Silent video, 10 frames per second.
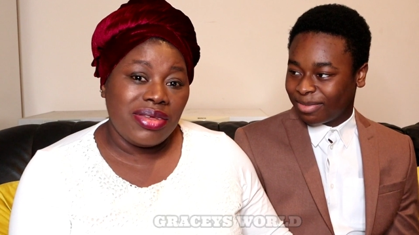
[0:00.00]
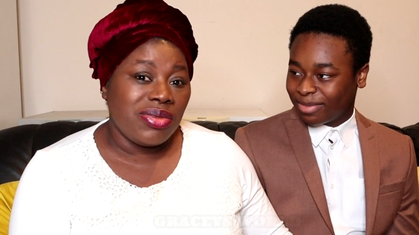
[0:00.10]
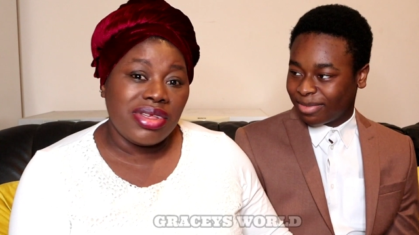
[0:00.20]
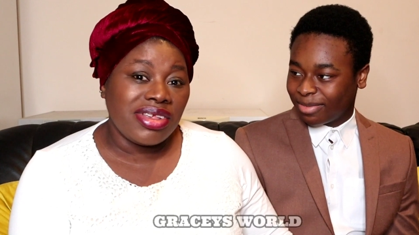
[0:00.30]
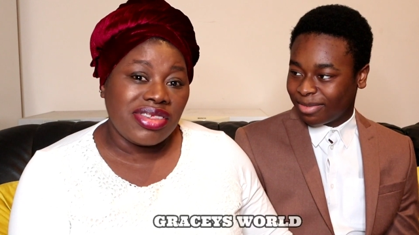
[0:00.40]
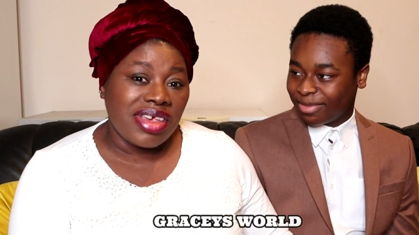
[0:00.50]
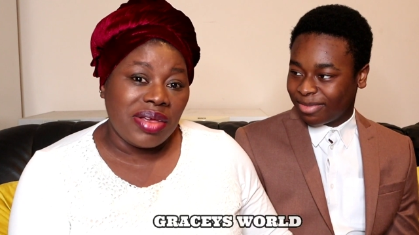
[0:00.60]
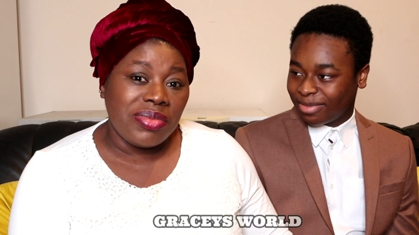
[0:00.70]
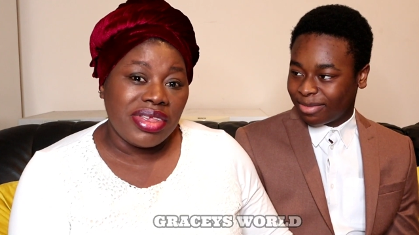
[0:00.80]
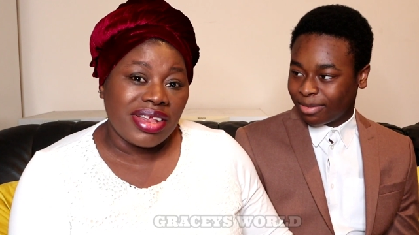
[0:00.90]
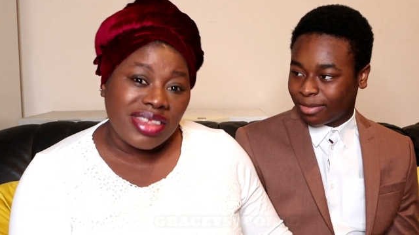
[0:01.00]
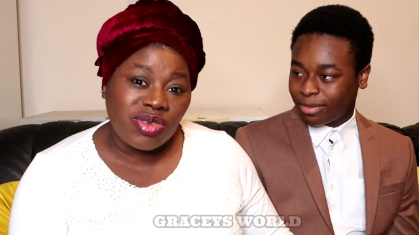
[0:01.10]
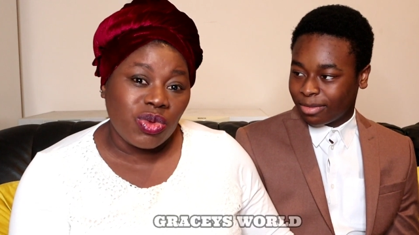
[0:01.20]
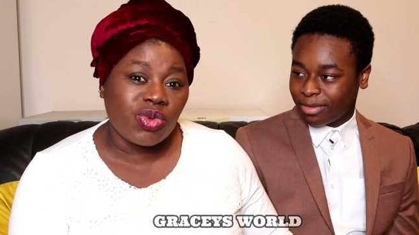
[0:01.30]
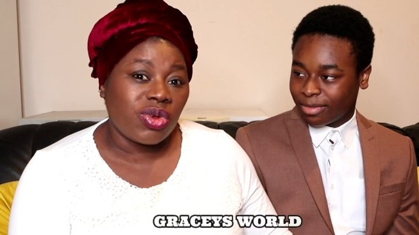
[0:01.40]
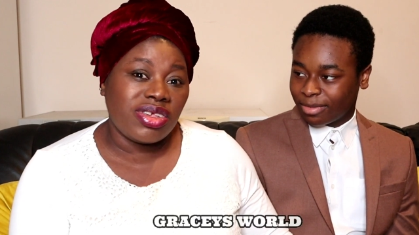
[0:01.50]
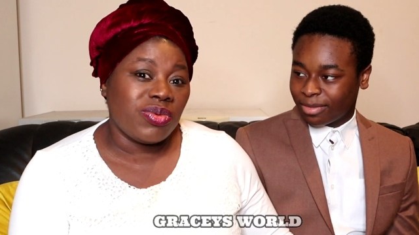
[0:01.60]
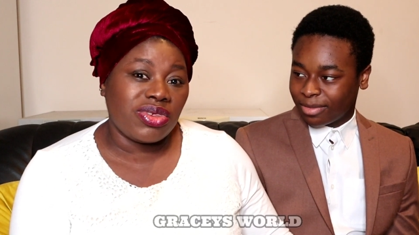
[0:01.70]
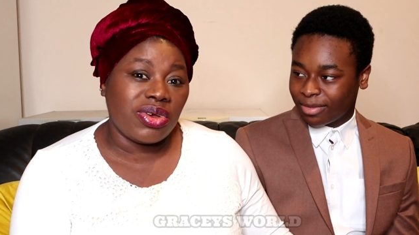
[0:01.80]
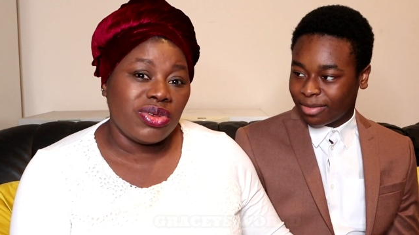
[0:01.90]
Speaker 1: You didn't tell me that this was what he
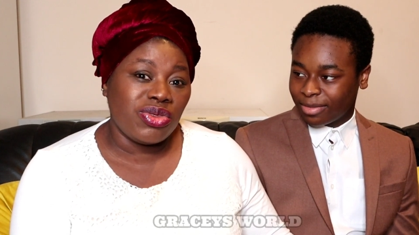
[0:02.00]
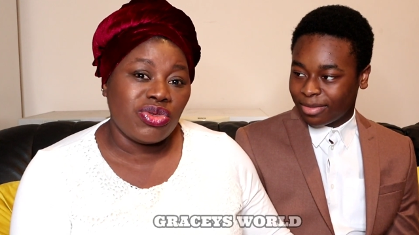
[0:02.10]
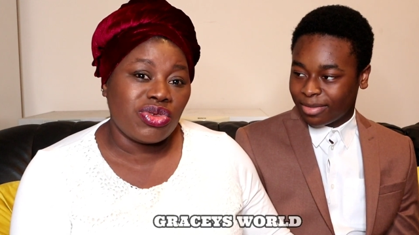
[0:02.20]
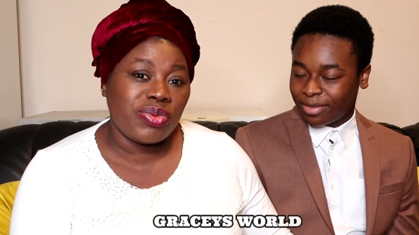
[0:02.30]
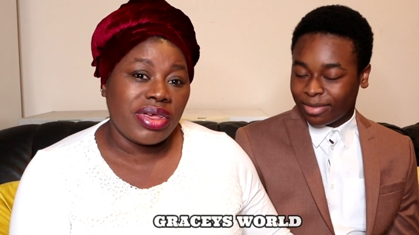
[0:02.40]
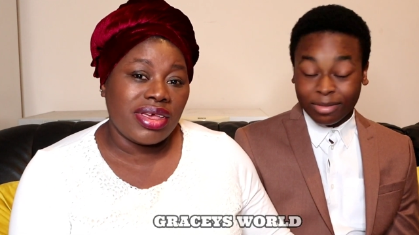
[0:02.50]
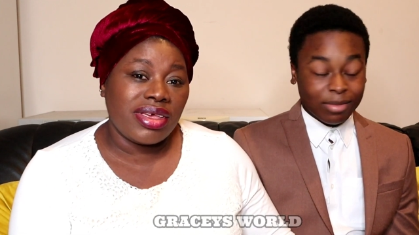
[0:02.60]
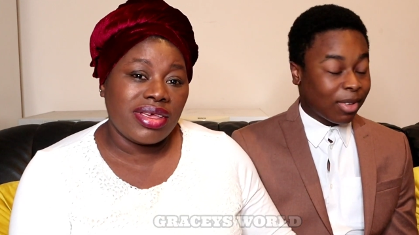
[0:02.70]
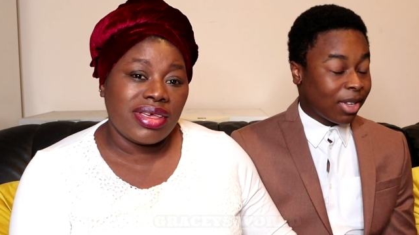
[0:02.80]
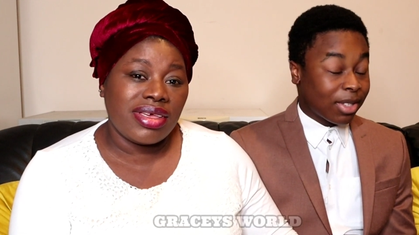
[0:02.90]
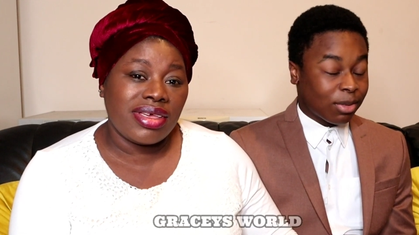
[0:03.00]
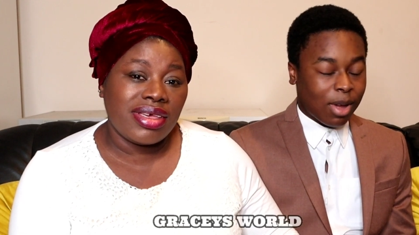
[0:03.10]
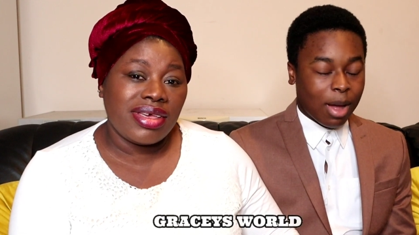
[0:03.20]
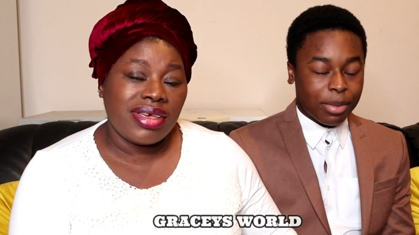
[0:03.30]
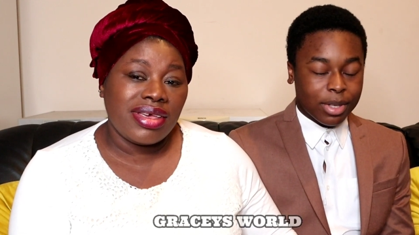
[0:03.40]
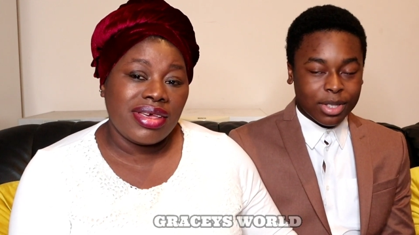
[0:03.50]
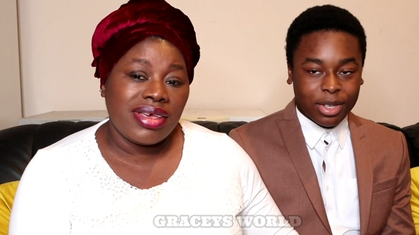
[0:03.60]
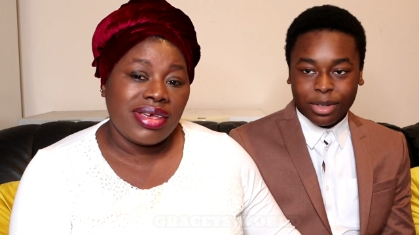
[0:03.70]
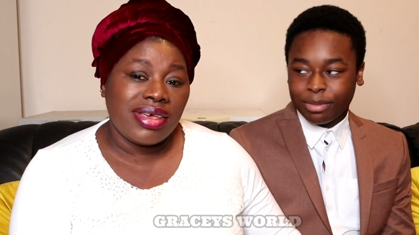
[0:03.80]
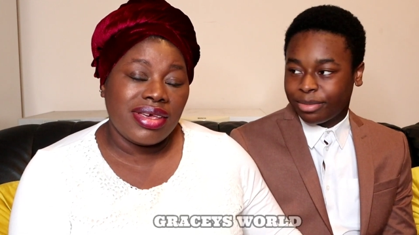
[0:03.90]
was going to do to me. Well, that's what happened, sir.